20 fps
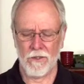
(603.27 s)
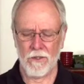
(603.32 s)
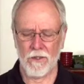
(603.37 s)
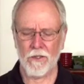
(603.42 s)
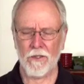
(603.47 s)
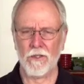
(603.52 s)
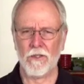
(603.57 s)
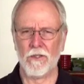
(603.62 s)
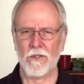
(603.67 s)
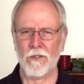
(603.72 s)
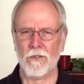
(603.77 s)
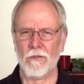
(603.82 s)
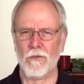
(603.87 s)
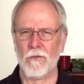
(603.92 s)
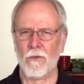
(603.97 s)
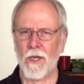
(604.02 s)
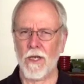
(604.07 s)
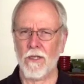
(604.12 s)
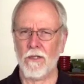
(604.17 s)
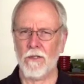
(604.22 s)
to this
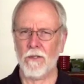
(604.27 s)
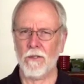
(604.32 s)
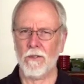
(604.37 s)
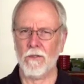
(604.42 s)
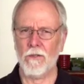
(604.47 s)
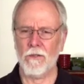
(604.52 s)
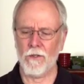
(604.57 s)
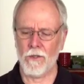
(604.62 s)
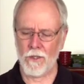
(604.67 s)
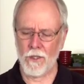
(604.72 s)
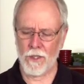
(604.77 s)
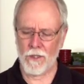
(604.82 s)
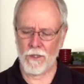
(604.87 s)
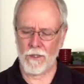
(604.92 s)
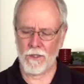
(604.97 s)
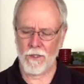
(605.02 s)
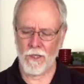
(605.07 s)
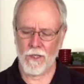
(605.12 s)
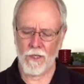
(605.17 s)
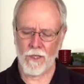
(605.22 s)
great, good,
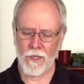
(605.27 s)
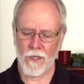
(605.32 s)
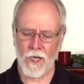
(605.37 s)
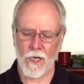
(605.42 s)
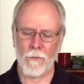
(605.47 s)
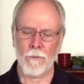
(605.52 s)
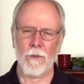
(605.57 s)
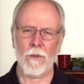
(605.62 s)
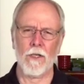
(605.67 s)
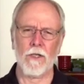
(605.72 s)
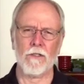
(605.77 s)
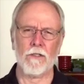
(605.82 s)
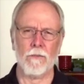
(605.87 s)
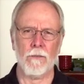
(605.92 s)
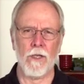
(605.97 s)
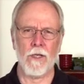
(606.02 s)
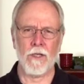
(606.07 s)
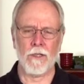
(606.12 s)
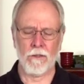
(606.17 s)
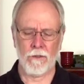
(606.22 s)
and complex
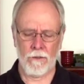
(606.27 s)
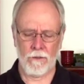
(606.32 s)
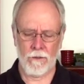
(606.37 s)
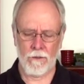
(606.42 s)
man.